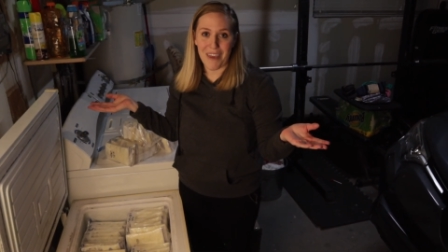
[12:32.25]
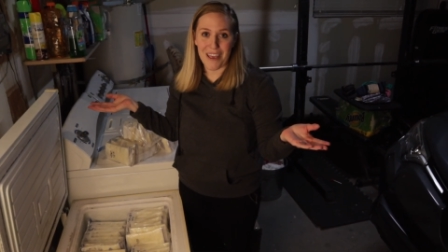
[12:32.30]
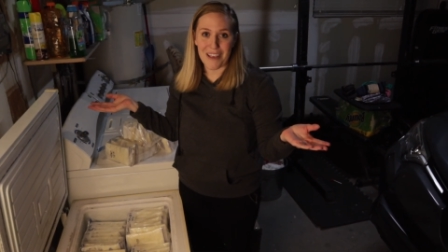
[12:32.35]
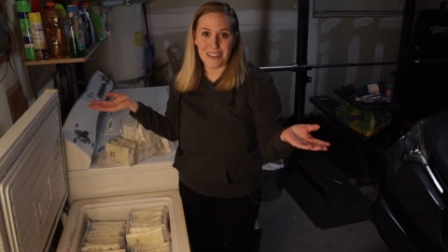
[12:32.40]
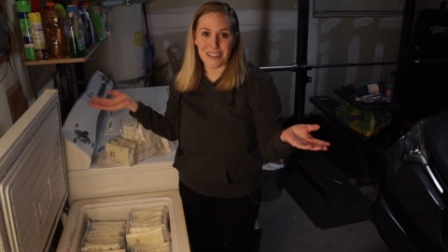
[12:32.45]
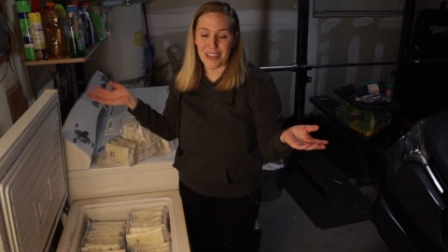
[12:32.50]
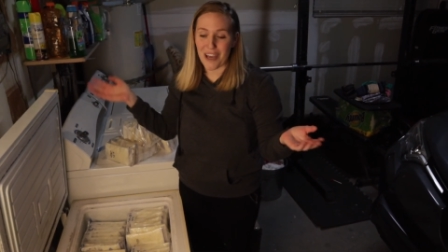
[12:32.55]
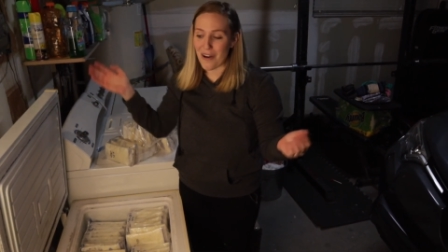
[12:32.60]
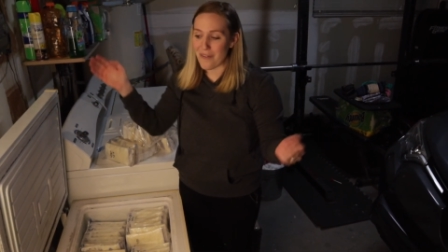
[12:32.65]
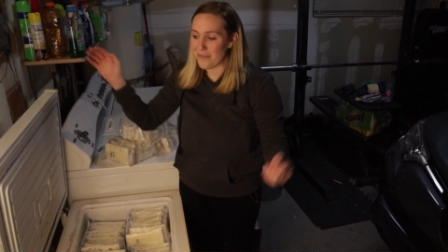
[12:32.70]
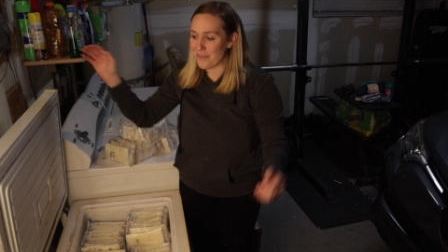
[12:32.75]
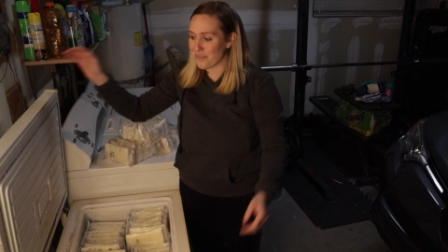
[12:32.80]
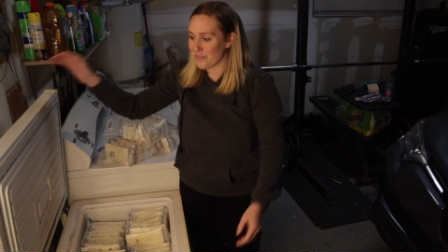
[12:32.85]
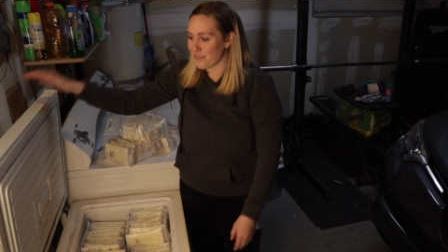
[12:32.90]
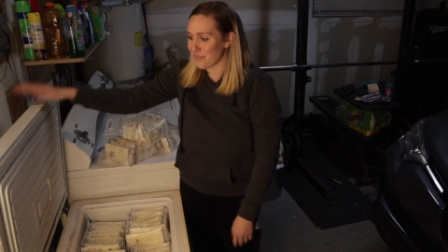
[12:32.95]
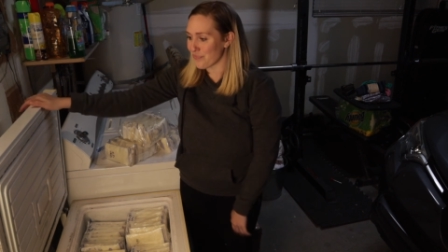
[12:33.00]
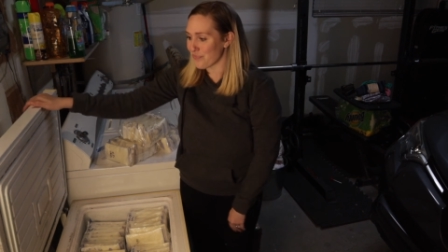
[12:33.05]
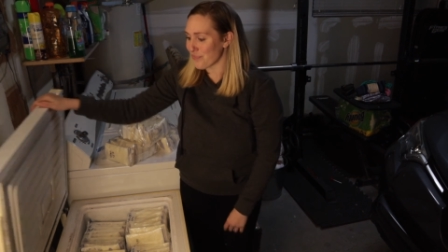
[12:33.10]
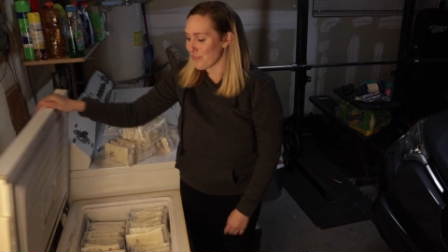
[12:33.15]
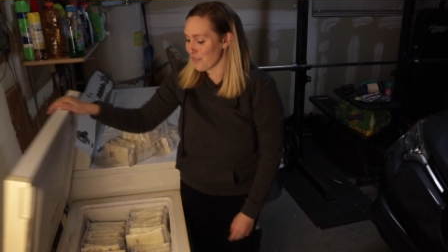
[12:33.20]
So,
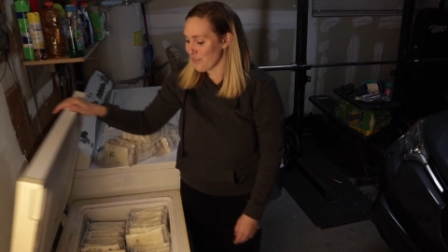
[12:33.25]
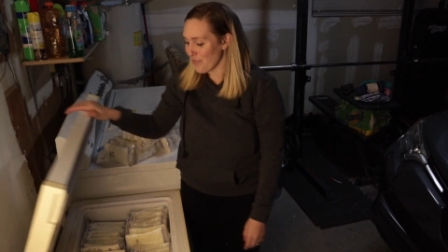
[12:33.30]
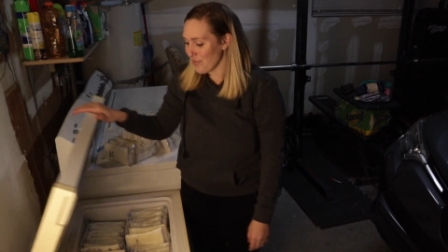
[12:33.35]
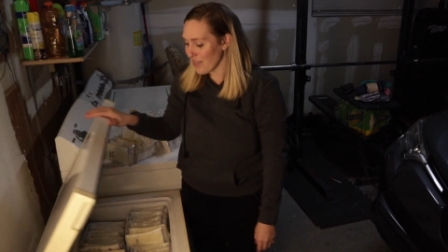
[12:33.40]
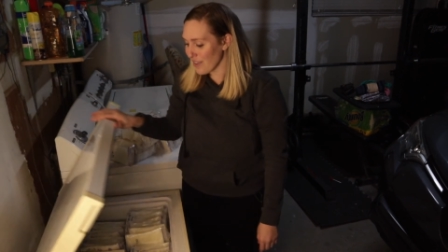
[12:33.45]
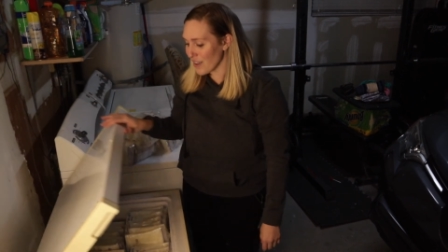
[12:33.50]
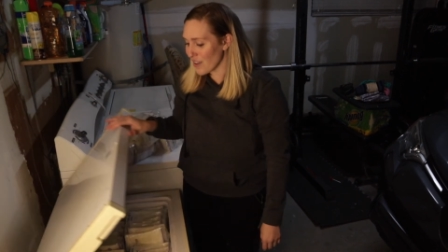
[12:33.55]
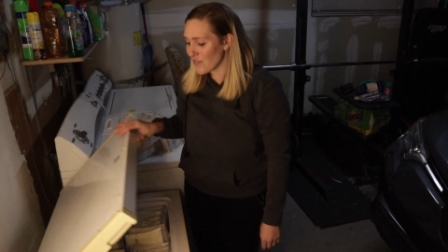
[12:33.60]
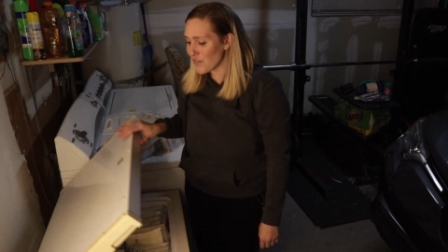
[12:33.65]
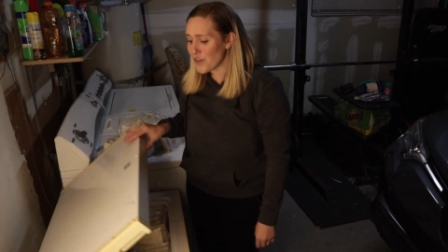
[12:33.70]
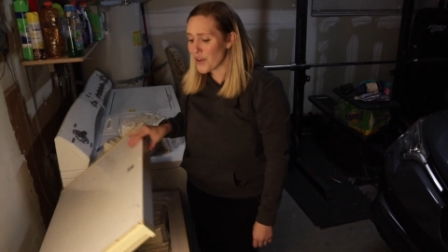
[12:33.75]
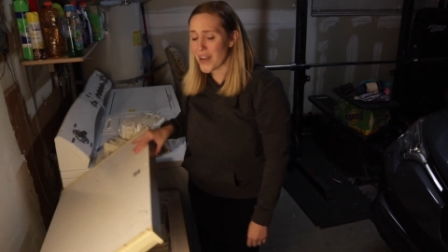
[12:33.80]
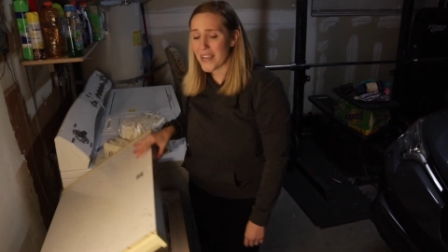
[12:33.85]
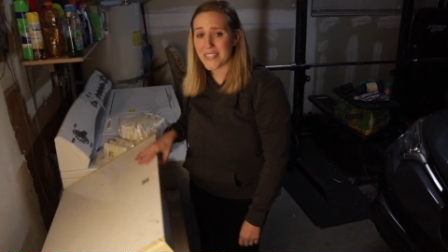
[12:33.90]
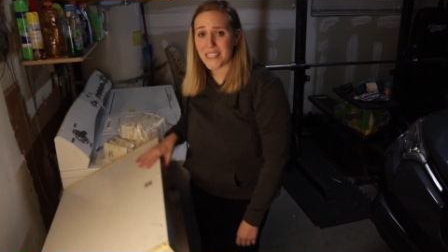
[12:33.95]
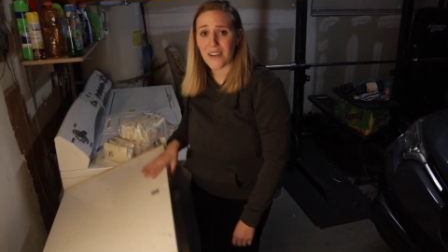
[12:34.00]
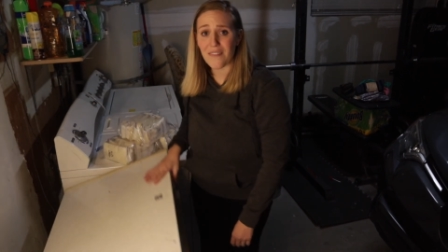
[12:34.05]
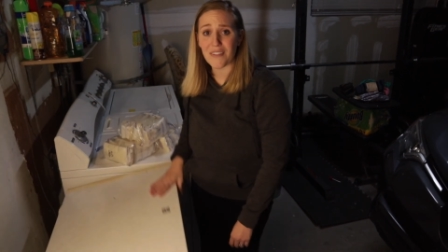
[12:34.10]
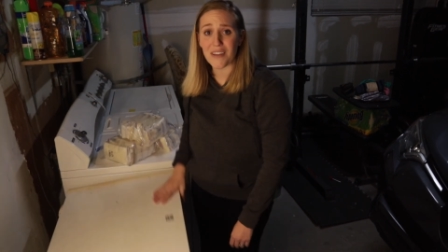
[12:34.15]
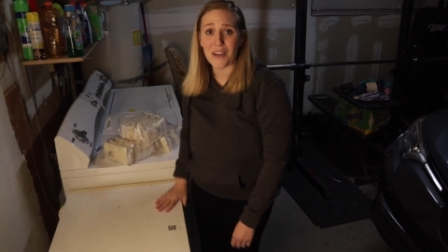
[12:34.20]
if you
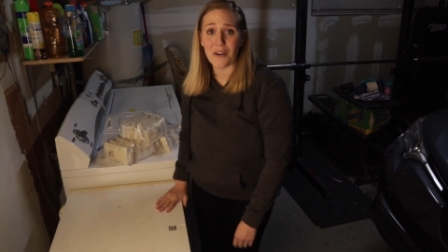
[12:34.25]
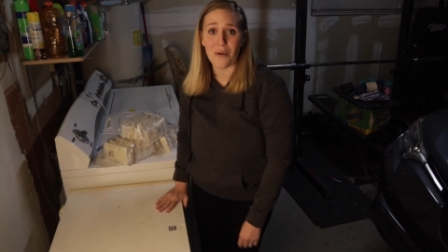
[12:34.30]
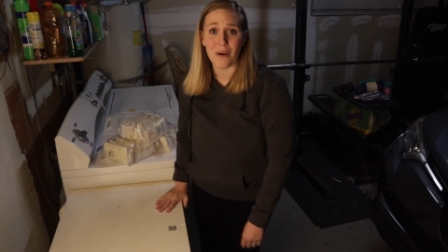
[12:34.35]
guys have any